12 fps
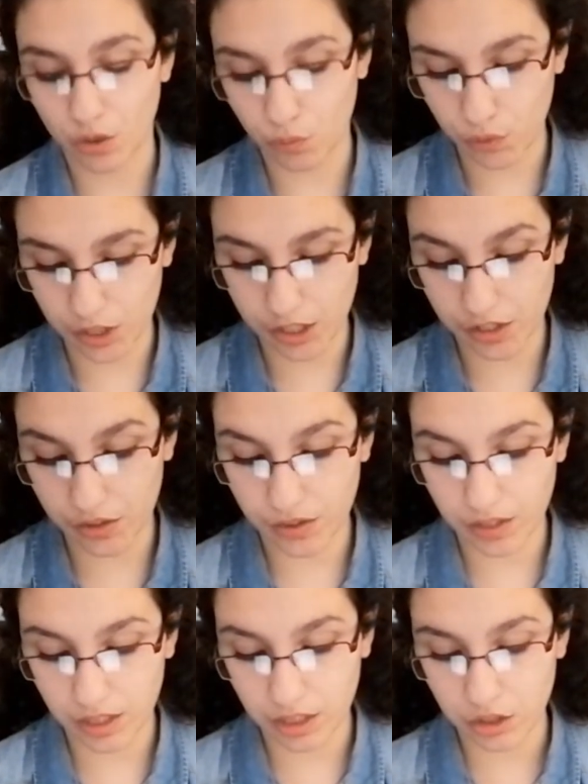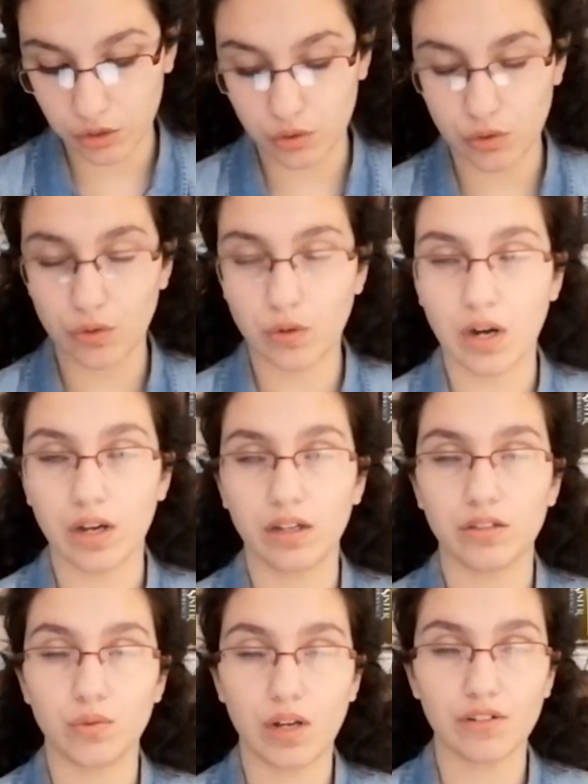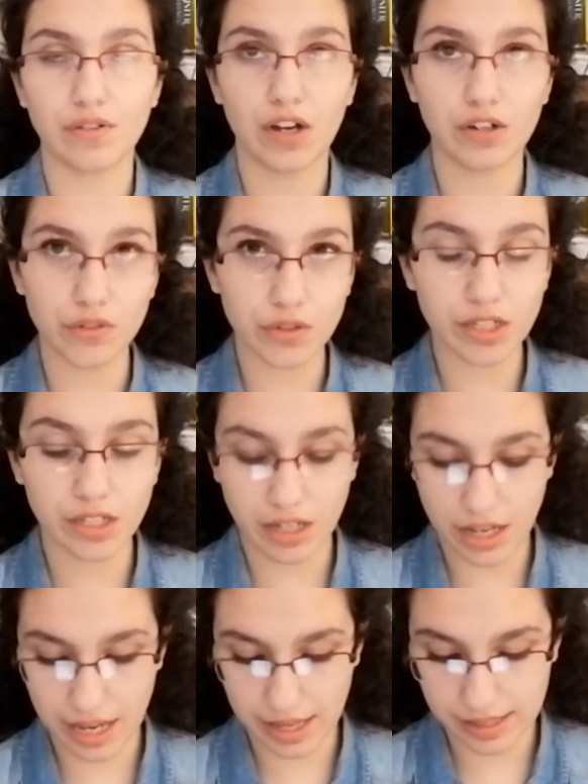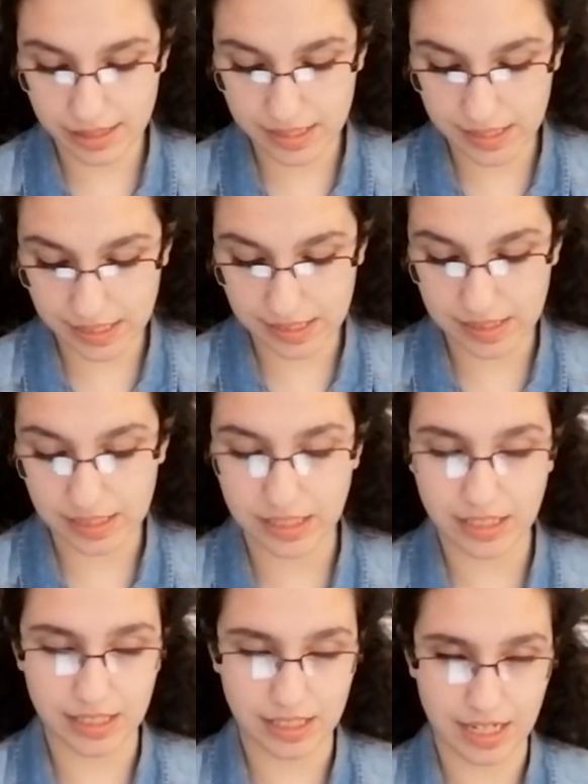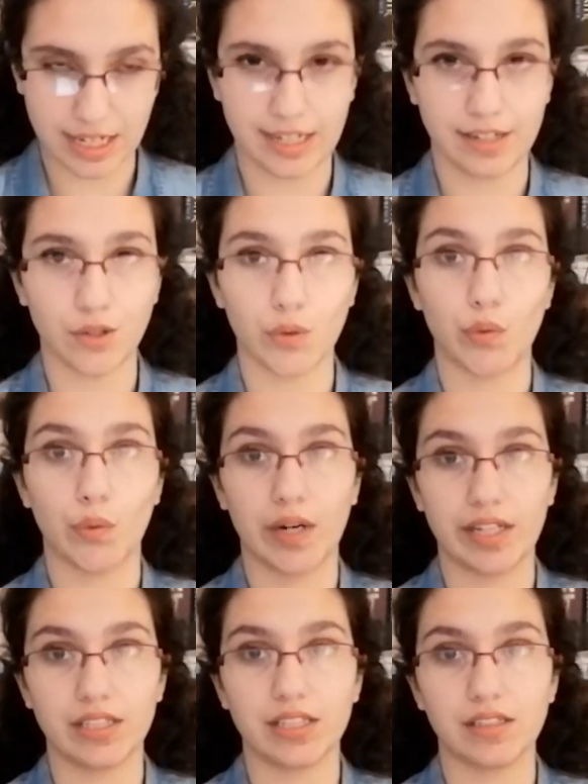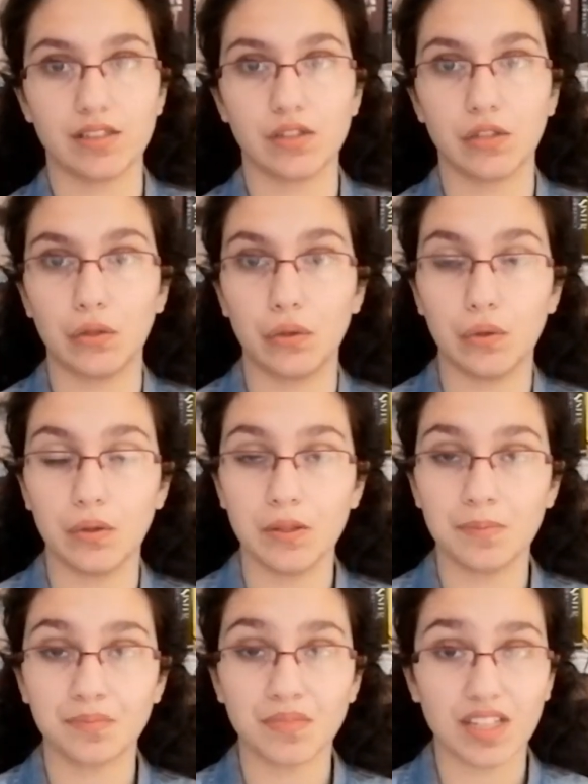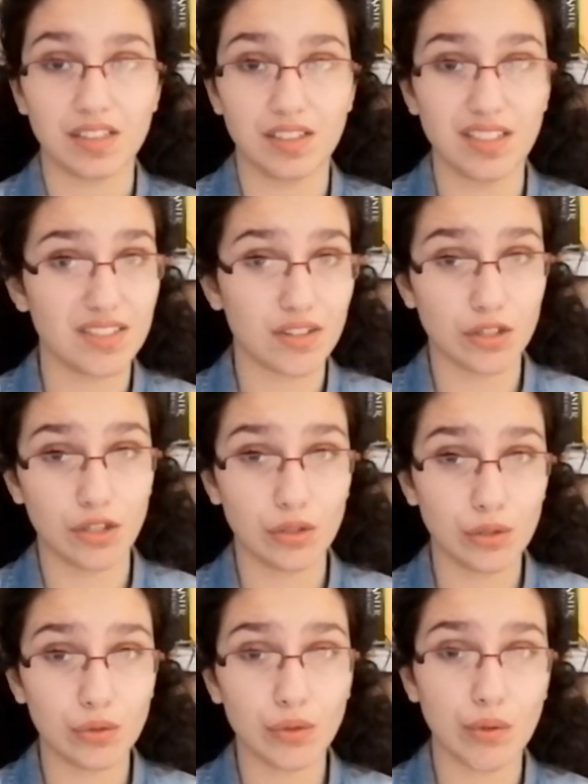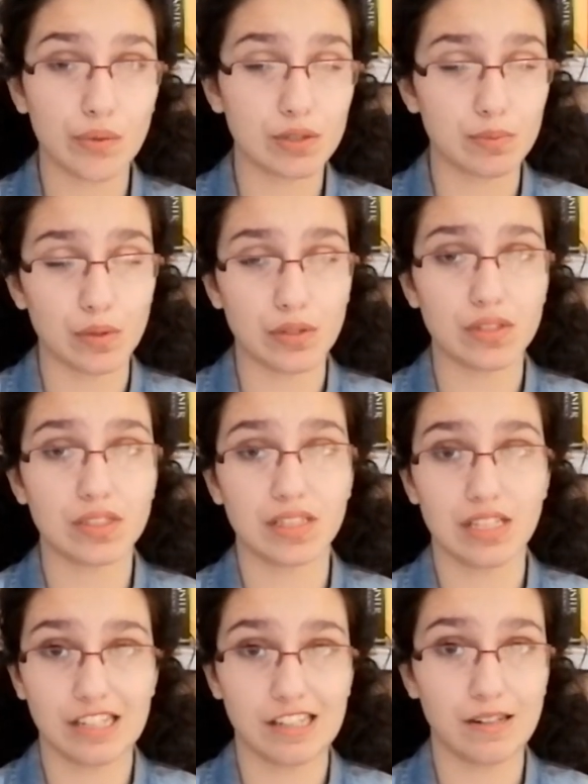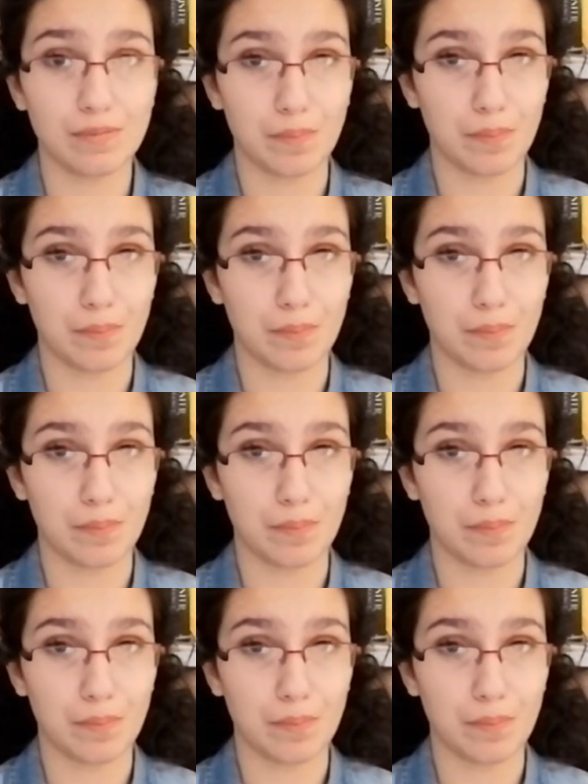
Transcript: with 1,269 ratings. So these are the two lowest books in